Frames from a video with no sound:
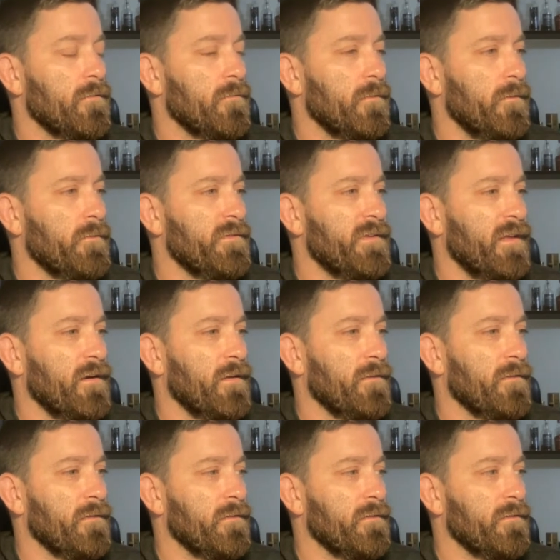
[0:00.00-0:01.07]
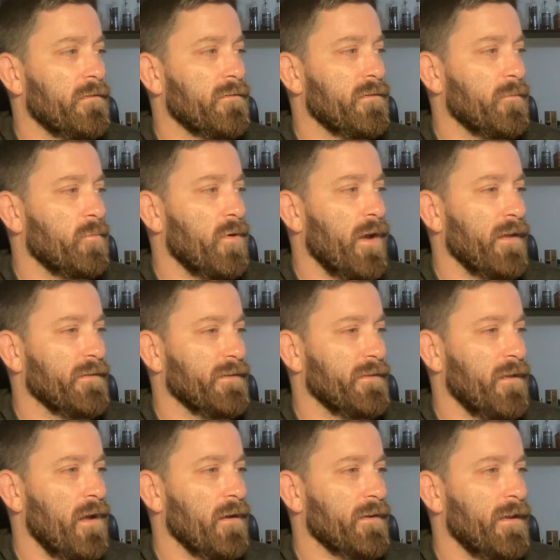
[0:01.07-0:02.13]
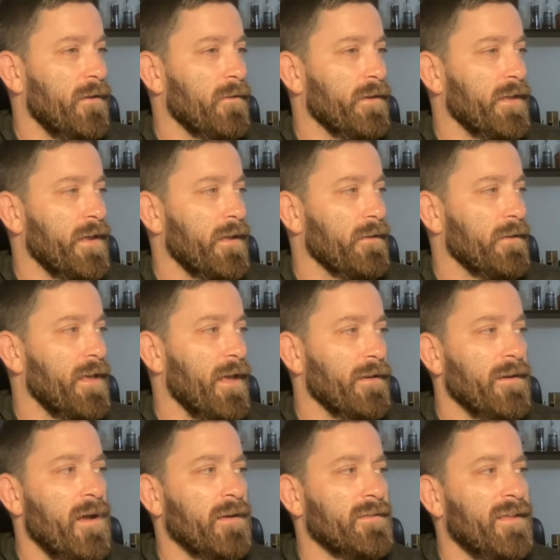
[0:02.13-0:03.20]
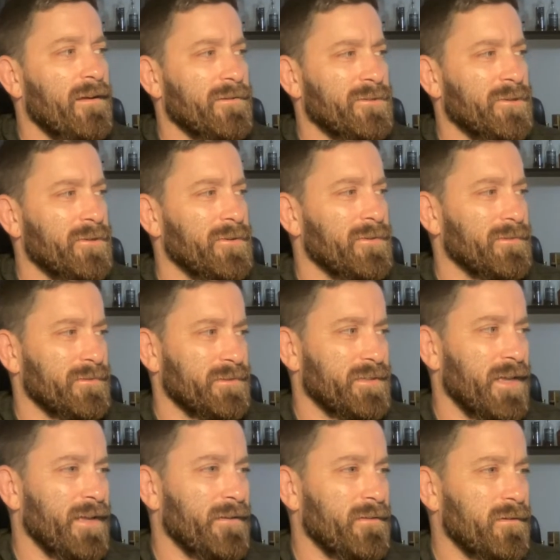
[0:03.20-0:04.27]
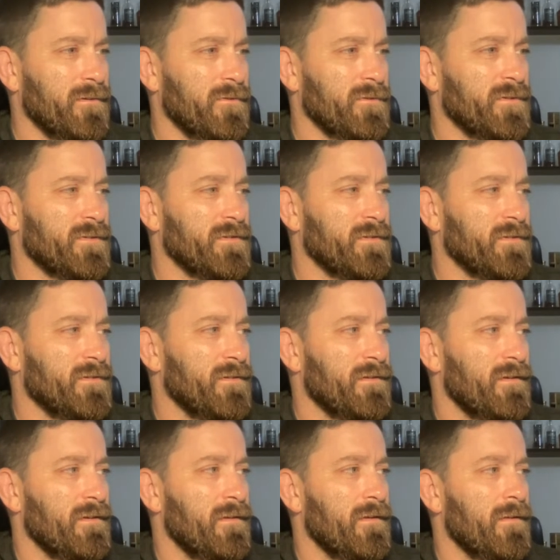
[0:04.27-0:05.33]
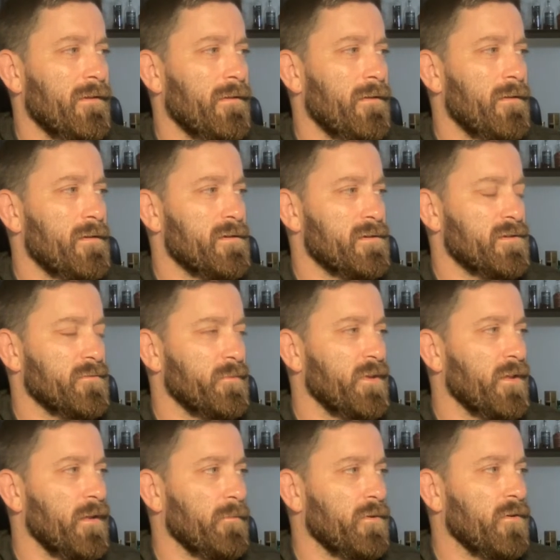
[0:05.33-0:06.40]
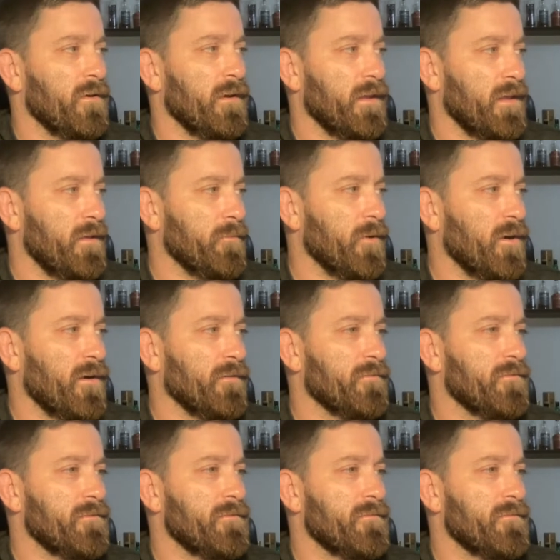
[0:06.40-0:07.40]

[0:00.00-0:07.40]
What was that other surprising knockout he had. Yeah, knocked out Junior Dos Santos, Shamil Abdurrahimov,